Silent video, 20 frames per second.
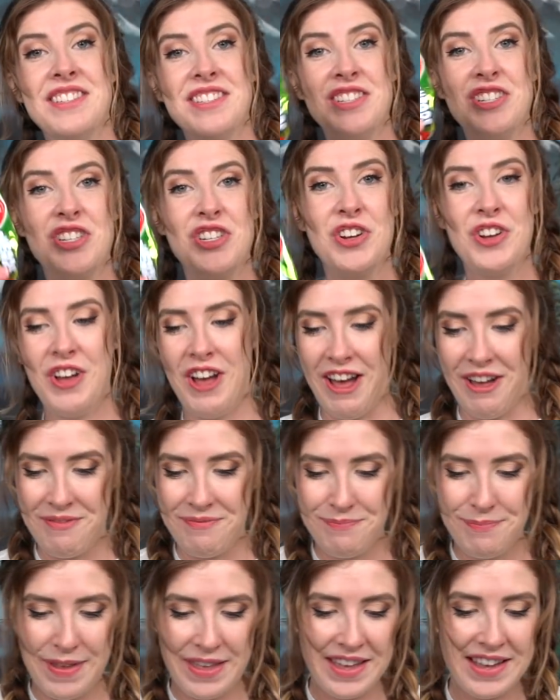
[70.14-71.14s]
and sugar
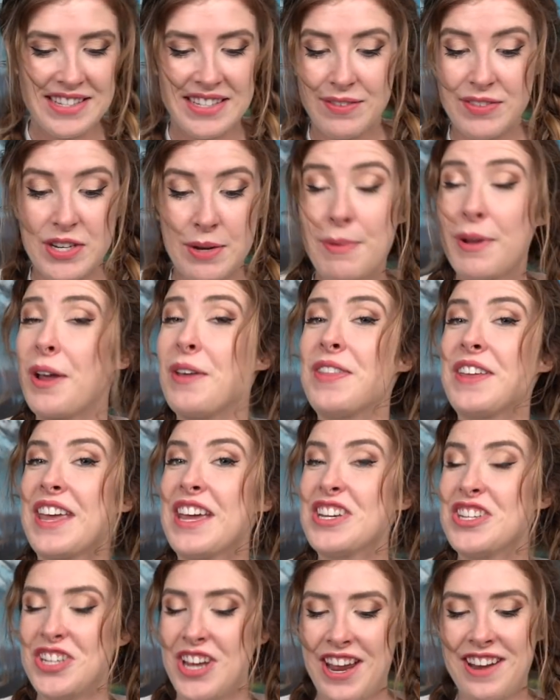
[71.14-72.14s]
because every time I go in the
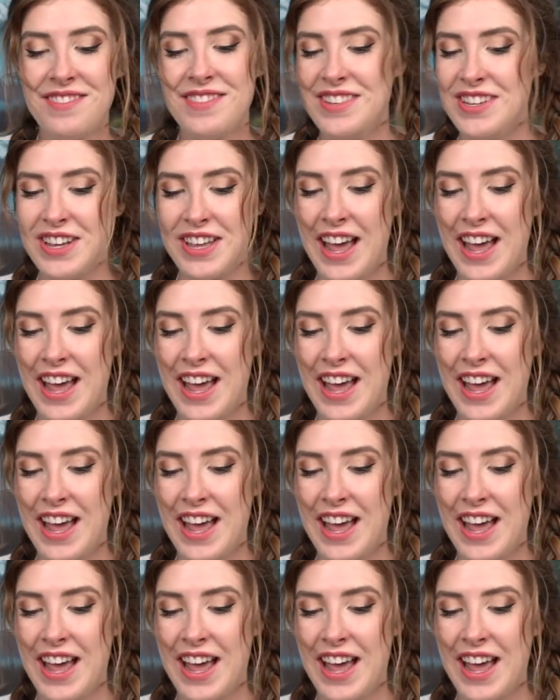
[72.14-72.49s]
kitchen, you